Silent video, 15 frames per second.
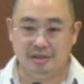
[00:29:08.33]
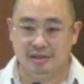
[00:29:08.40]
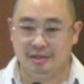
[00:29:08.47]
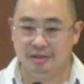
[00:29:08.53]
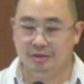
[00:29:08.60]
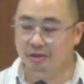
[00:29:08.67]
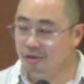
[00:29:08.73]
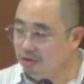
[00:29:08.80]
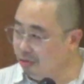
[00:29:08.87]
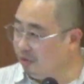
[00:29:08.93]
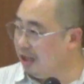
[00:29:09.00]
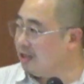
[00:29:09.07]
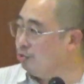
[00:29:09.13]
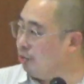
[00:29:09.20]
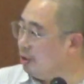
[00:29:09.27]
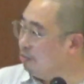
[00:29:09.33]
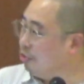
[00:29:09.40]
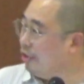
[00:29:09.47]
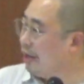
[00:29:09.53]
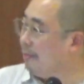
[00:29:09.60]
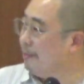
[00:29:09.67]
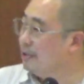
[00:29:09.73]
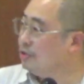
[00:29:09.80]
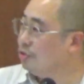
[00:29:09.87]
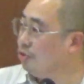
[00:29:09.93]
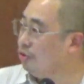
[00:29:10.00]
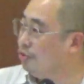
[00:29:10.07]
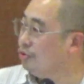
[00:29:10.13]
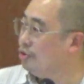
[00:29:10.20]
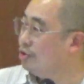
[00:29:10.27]
Don't watch one more
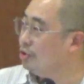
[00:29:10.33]
episode.